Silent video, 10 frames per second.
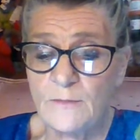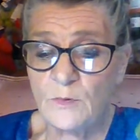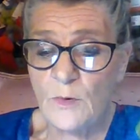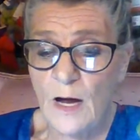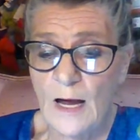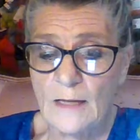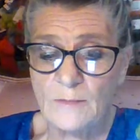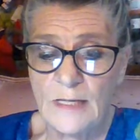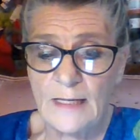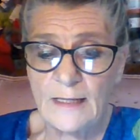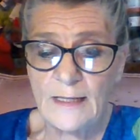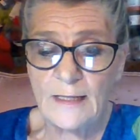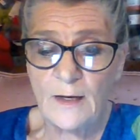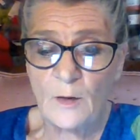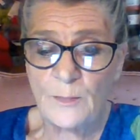rot, but I
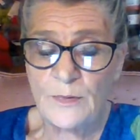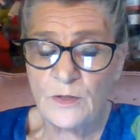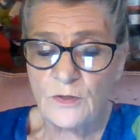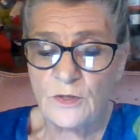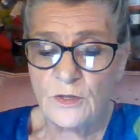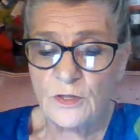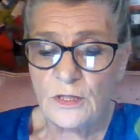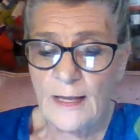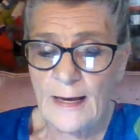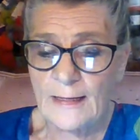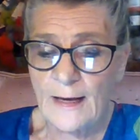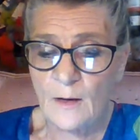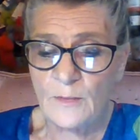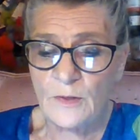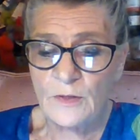can't help it. You're a good lad,
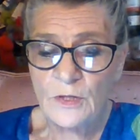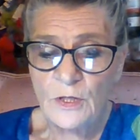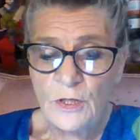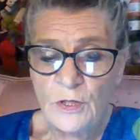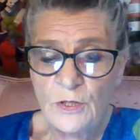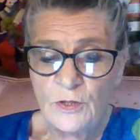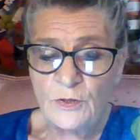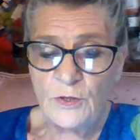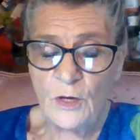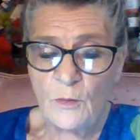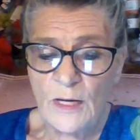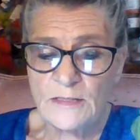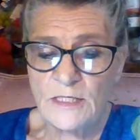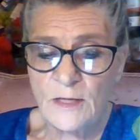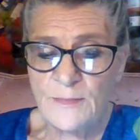Albert. You know
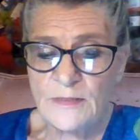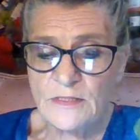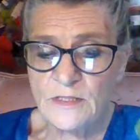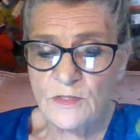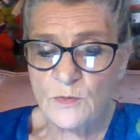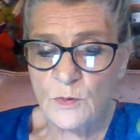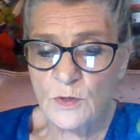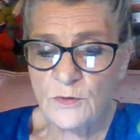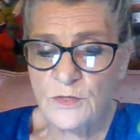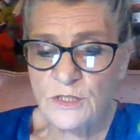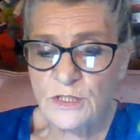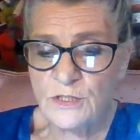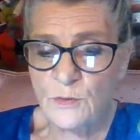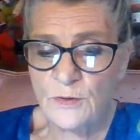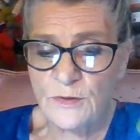what Tuppence is worth.
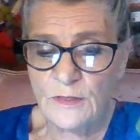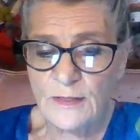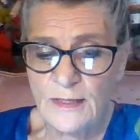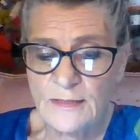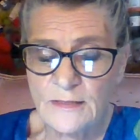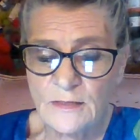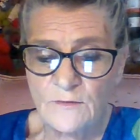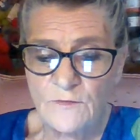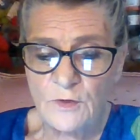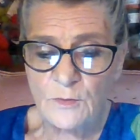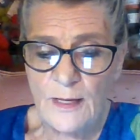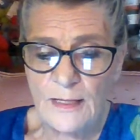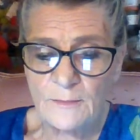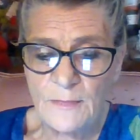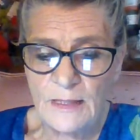She's worth a dozen of you
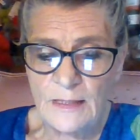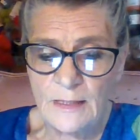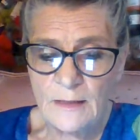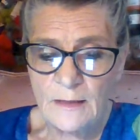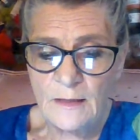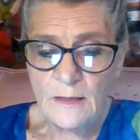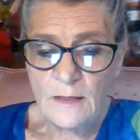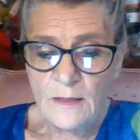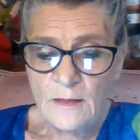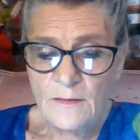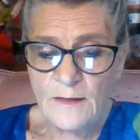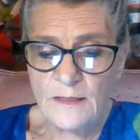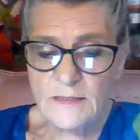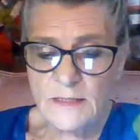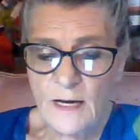and me.
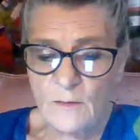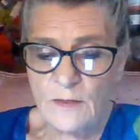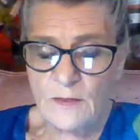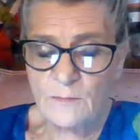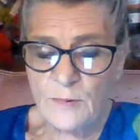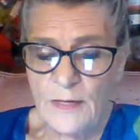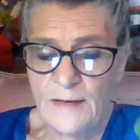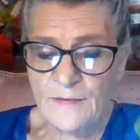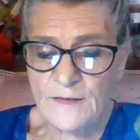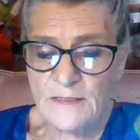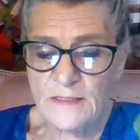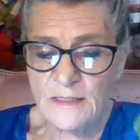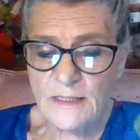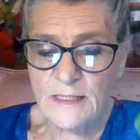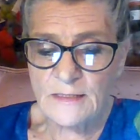Thus talking
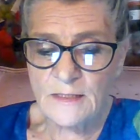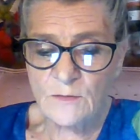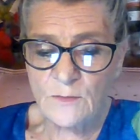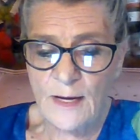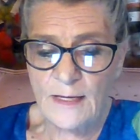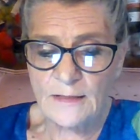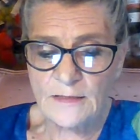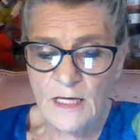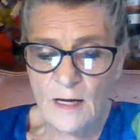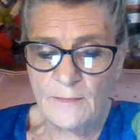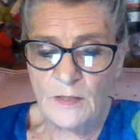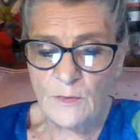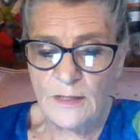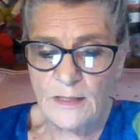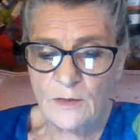breathlessly as he ran, Tommy
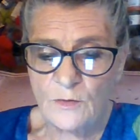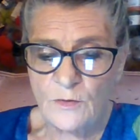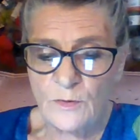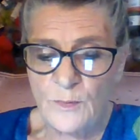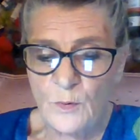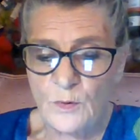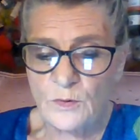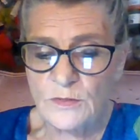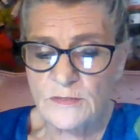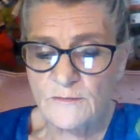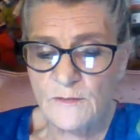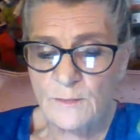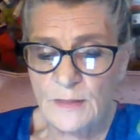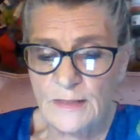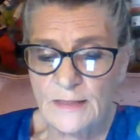re-entered the portals of the
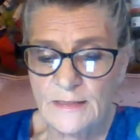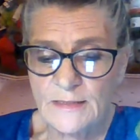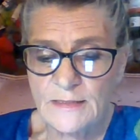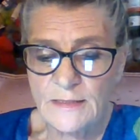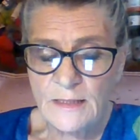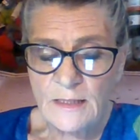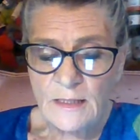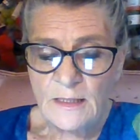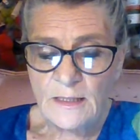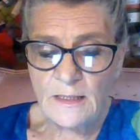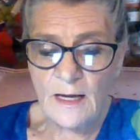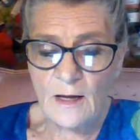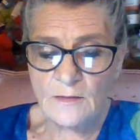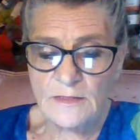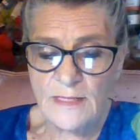Blitz. He
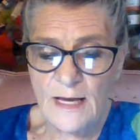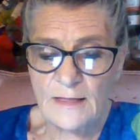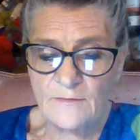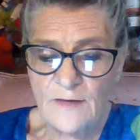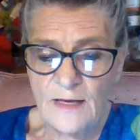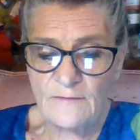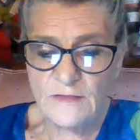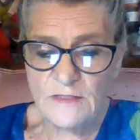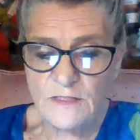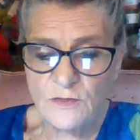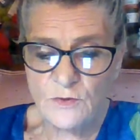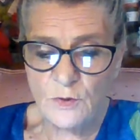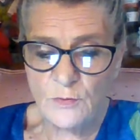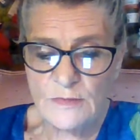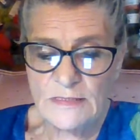caught sight of Evans and
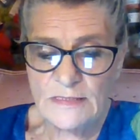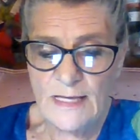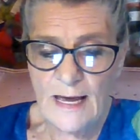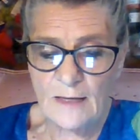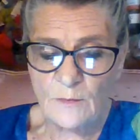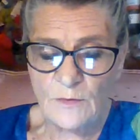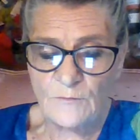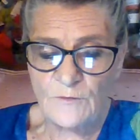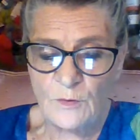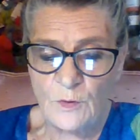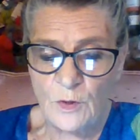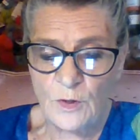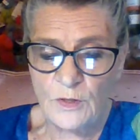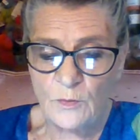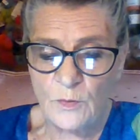drew him aside with a few
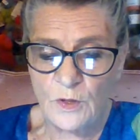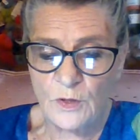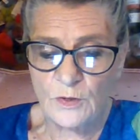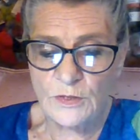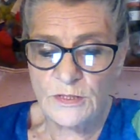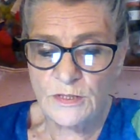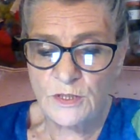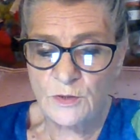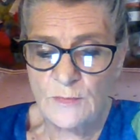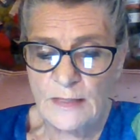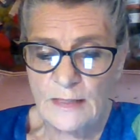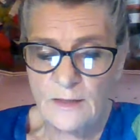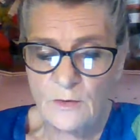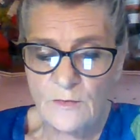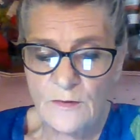hurried words. The two men
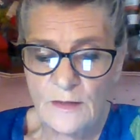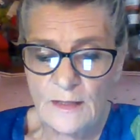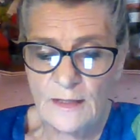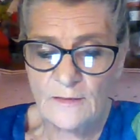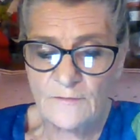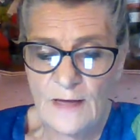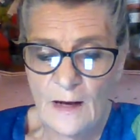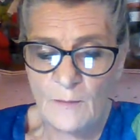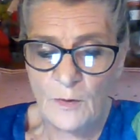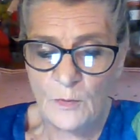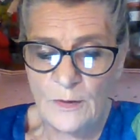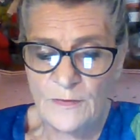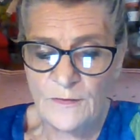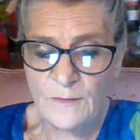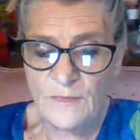entered the lift, Albert
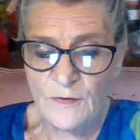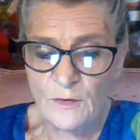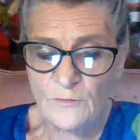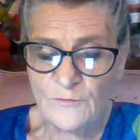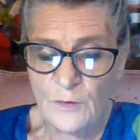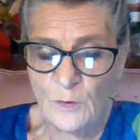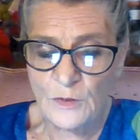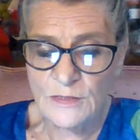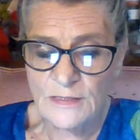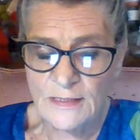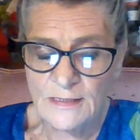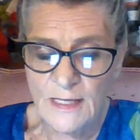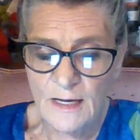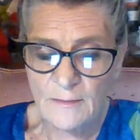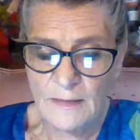with them. Third floor, said
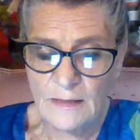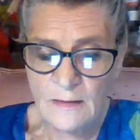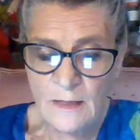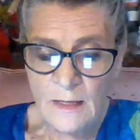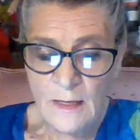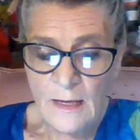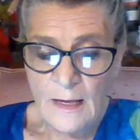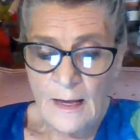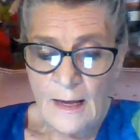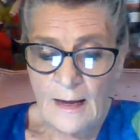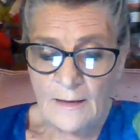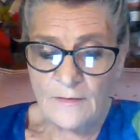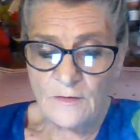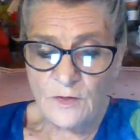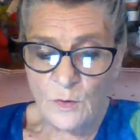Tommy.
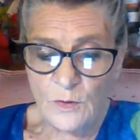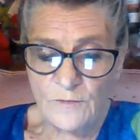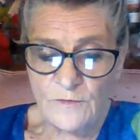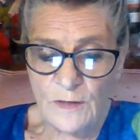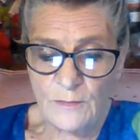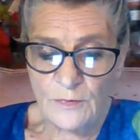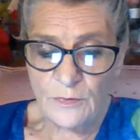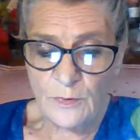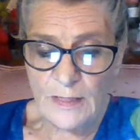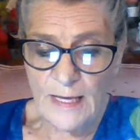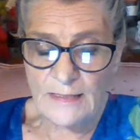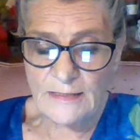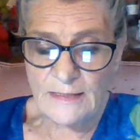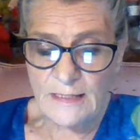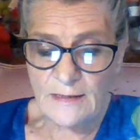At the door of number
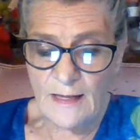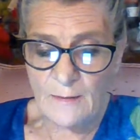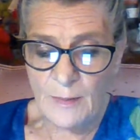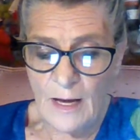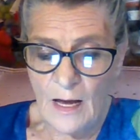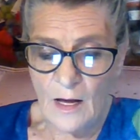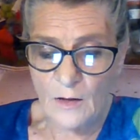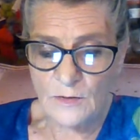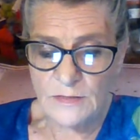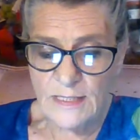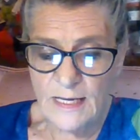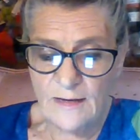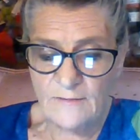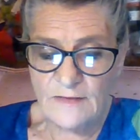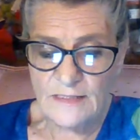318, they paused.
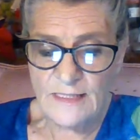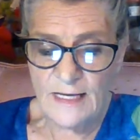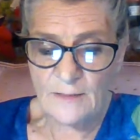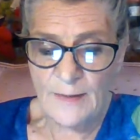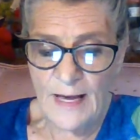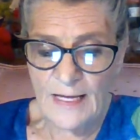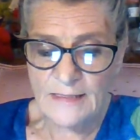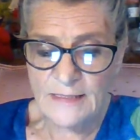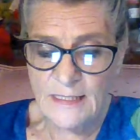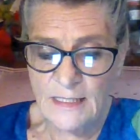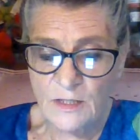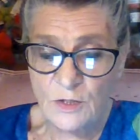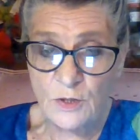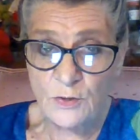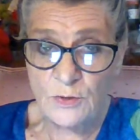Evans had a pass key
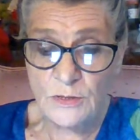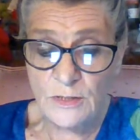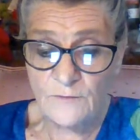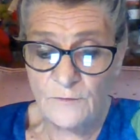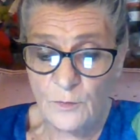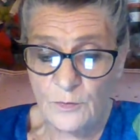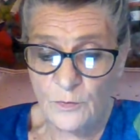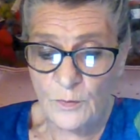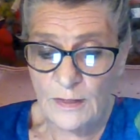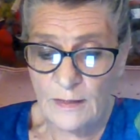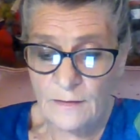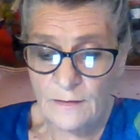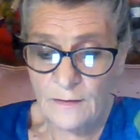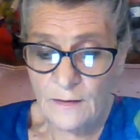and used it forthwith.